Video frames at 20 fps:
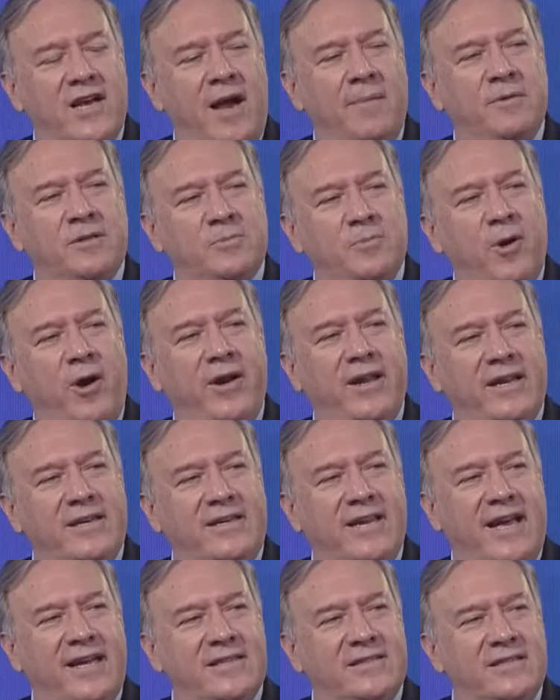Communist Party
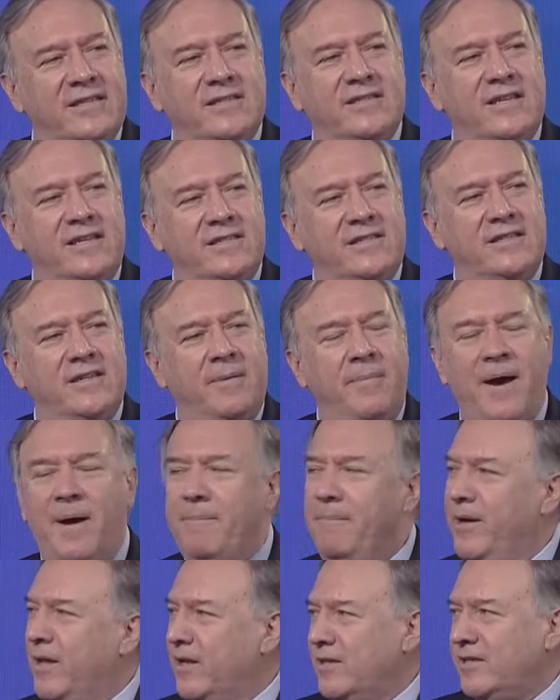intends. This isn't
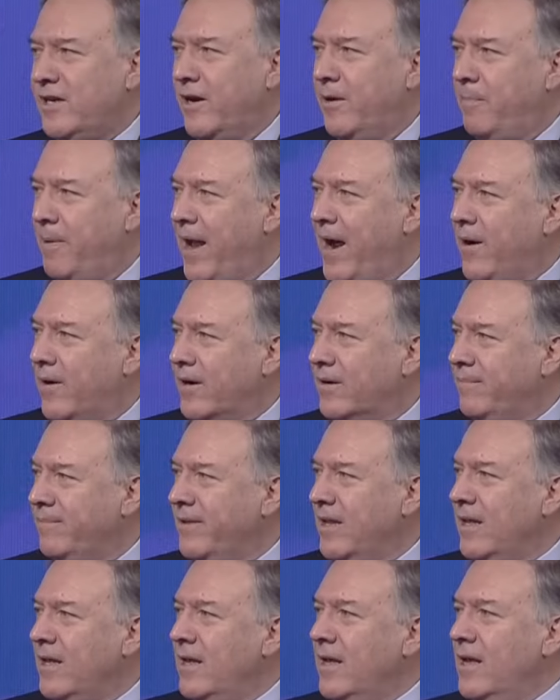about military power.
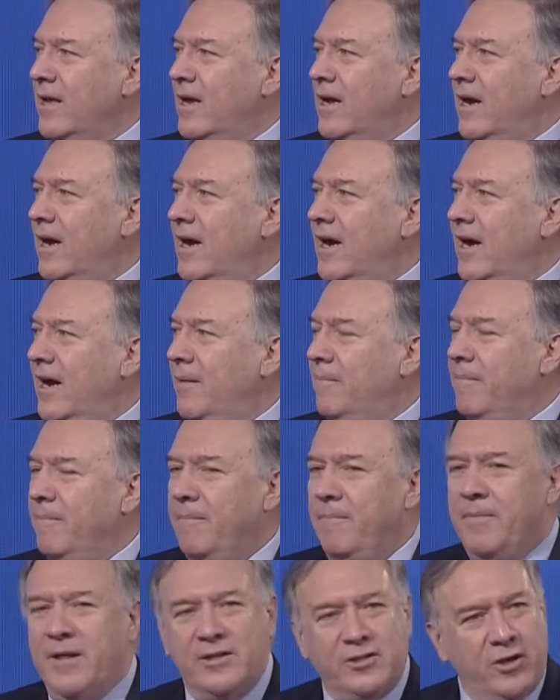Um,
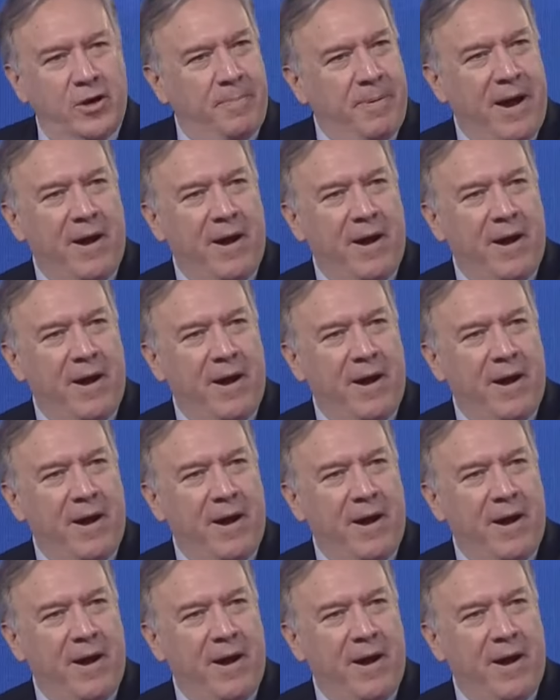military